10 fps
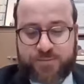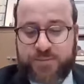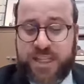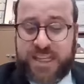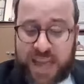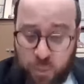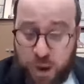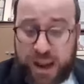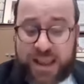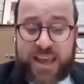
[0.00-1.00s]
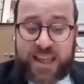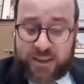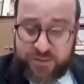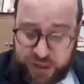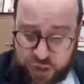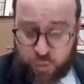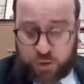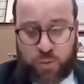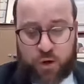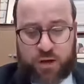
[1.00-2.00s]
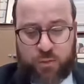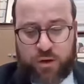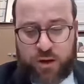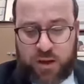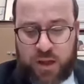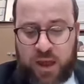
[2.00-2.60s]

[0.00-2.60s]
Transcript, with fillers: It's a night where an individual can work on Amunah.